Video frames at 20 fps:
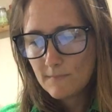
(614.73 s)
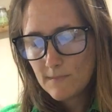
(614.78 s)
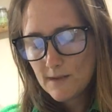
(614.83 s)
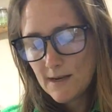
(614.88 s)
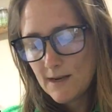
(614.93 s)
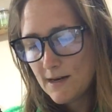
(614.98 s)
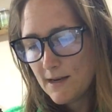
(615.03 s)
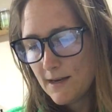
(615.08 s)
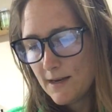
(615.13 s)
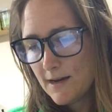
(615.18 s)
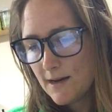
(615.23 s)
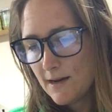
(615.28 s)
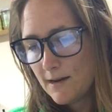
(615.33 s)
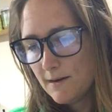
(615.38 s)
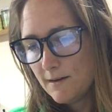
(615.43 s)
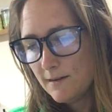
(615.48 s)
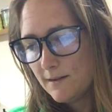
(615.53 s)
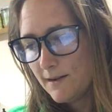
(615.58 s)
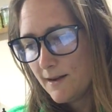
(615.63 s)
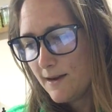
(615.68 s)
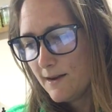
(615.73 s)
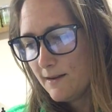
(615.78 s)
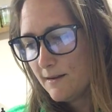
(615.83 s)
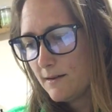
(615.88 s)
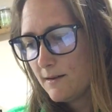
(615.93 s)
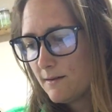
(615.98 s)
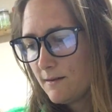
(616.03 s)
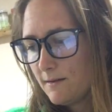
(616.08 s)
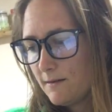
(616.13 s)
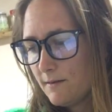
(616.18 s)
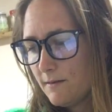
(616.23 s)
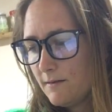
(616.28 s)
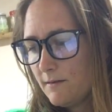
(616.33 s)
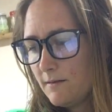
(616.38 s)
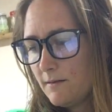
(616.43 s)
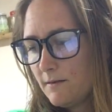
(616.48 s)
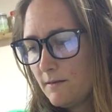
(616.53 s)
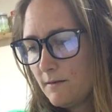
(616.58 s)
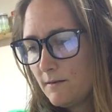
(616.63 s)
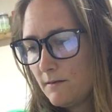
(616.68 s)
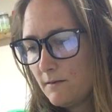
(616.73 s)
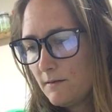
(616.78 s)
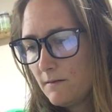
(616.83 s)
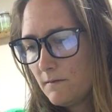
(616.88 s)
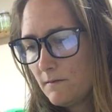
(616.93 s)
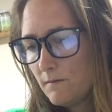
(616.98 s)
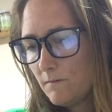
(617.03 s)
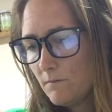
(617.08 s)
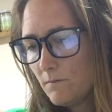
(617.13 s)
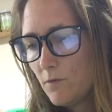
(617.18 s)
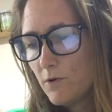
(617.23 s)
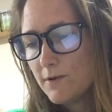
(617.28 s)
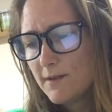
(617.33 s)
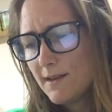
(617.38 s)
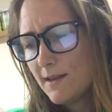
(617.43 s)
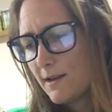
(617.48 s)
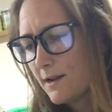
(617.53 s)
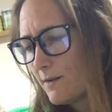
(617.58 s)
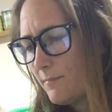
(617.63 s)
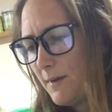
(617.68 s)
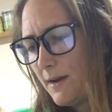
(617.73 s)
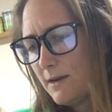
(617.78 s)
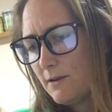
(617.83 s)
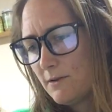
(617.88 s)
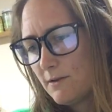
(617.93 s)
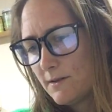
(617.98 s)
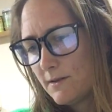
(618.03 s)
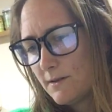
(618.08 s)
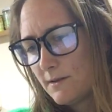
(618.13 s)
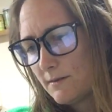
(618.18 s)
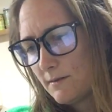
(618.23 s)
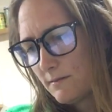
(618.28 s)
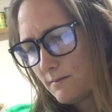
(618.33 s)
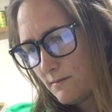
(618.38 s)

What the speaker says: And again, like most of the commanders,